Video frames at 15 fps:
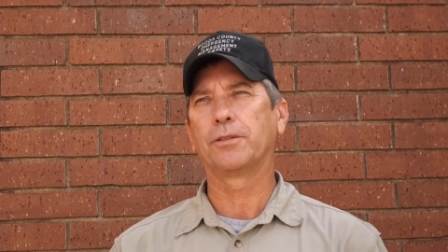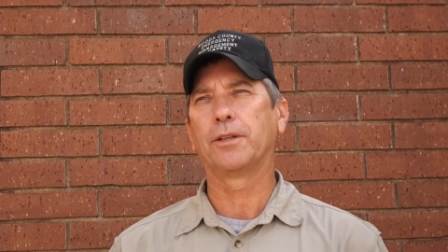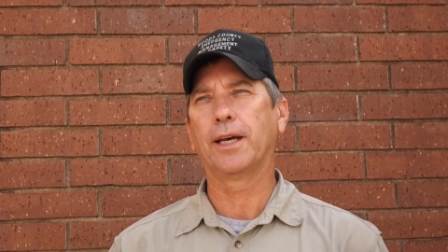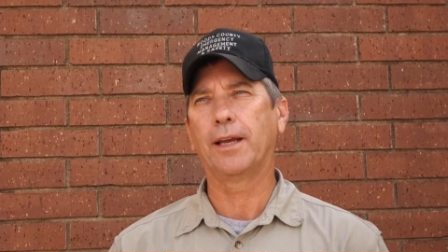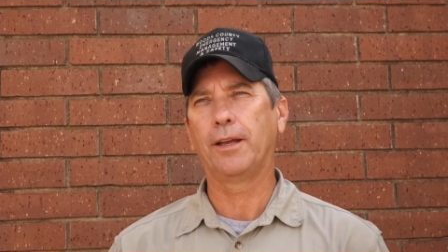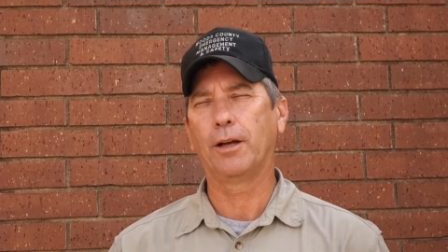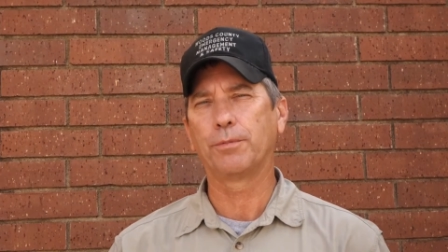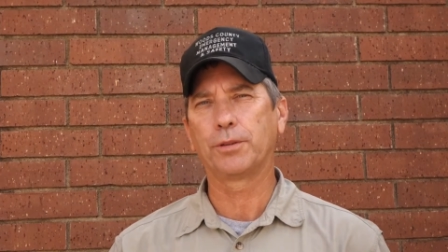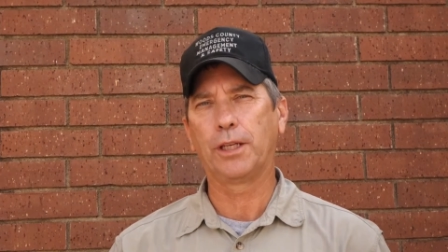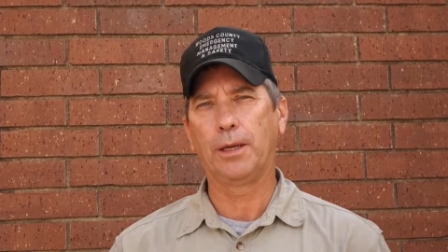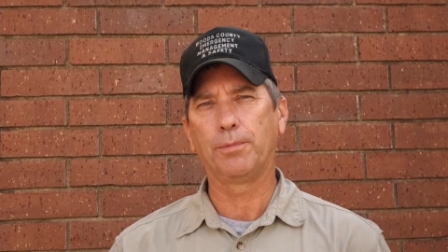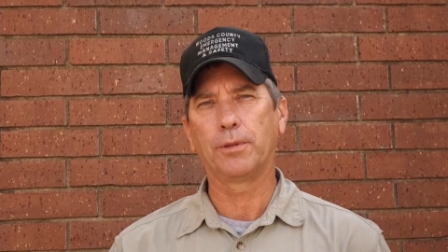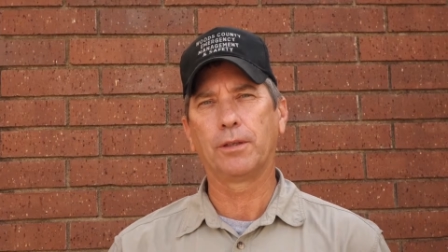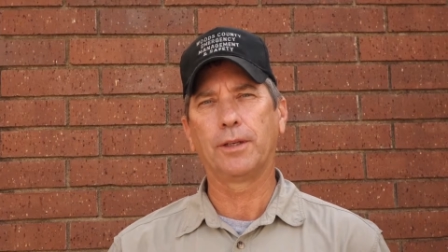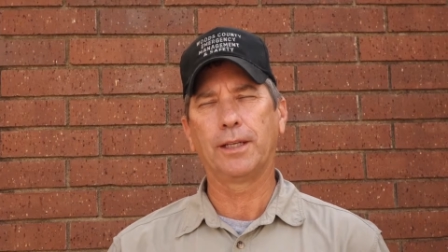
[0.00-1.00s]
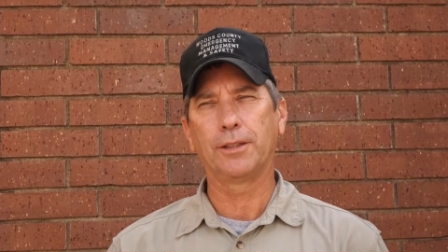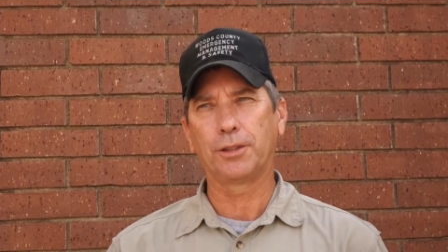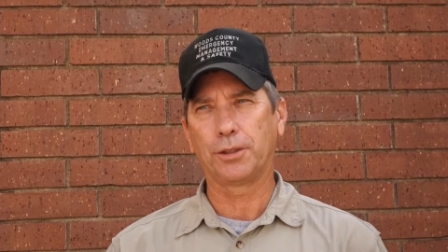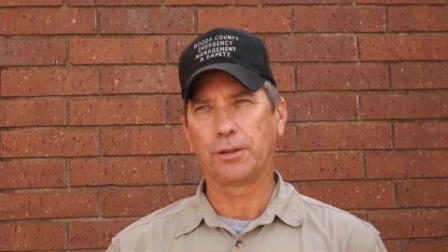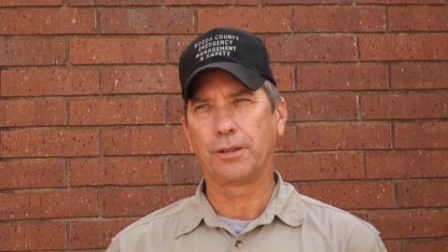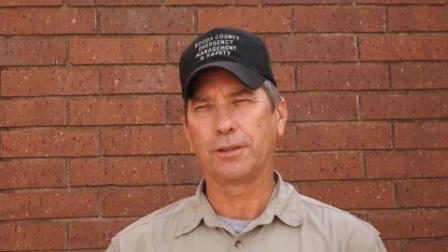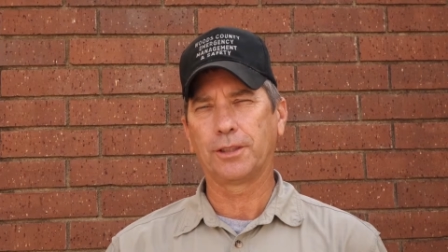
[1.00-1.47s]
so that helps keep their
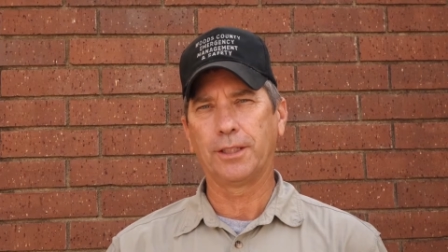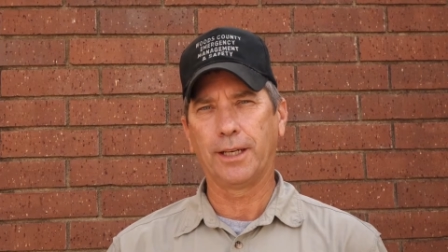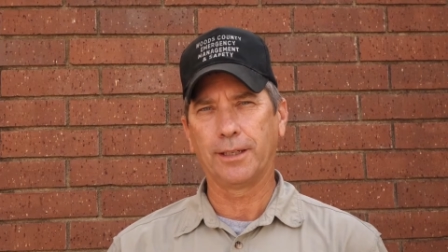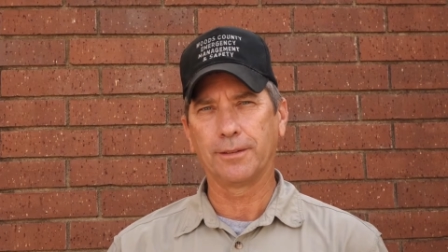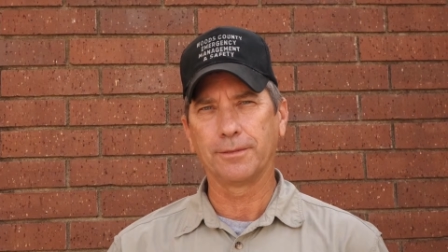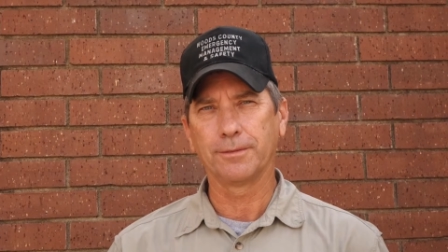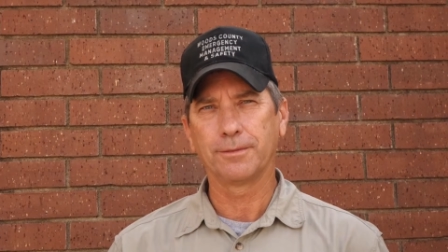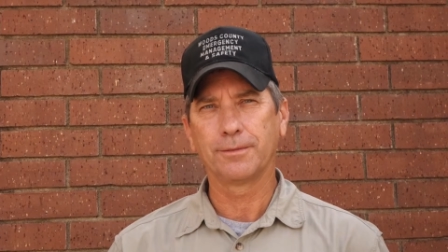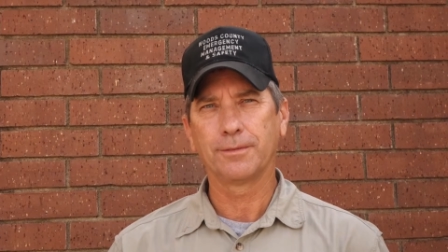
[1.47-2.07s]
insurance down.